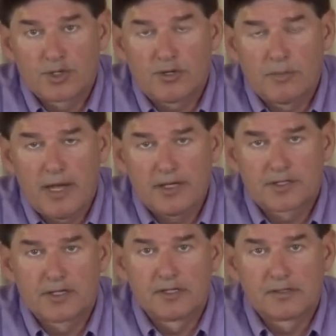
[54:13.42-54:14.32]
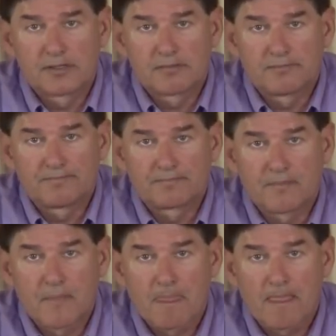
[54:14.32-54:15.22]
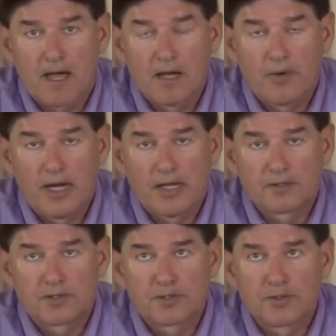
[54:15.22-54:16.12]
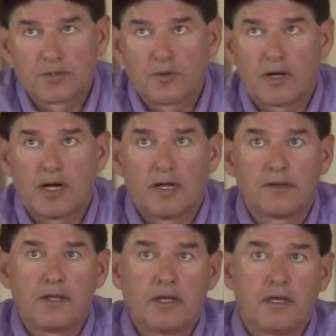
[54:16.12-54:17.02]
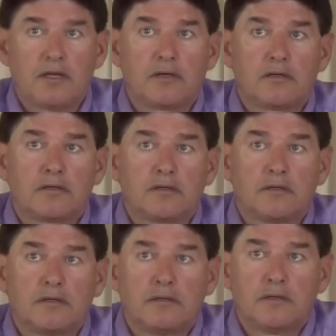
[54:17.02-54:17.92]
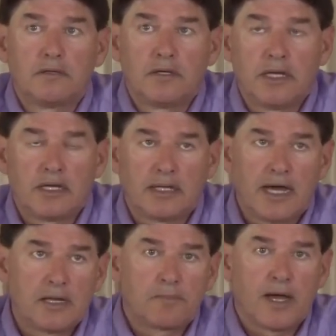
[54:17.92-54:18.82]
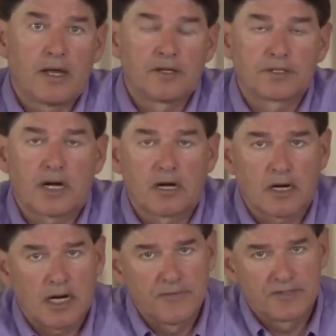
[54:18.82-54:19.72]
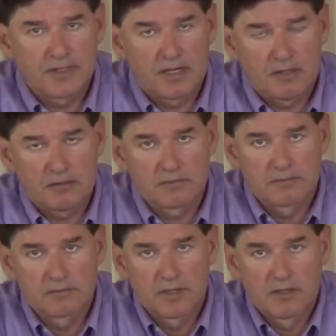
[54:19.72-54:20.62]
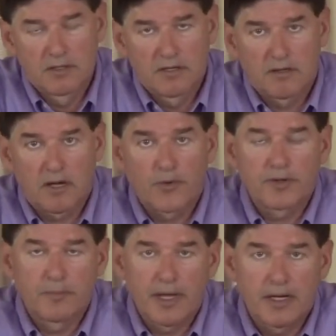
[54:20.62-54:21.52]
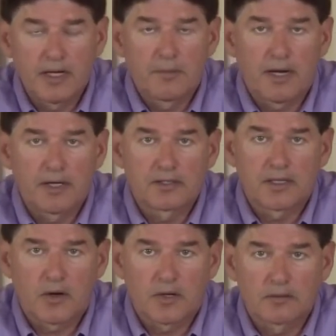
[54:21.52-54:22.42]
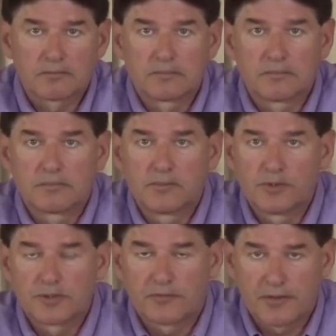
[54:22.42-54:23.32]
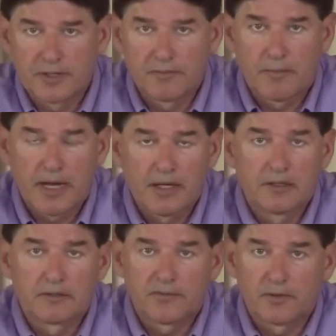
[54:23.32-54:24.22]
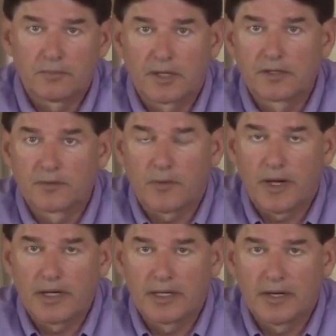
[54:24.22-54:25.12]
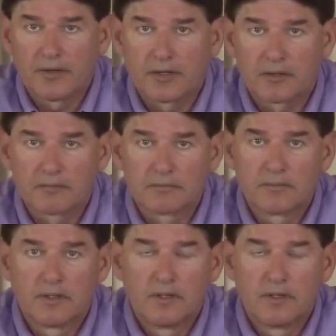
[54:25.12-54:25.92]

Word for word: So the Masons, I went into uh, the Iolani Palace Archive Center along with a man named Hightower who's a friend of mine and a full-blooded Hawaiian out here,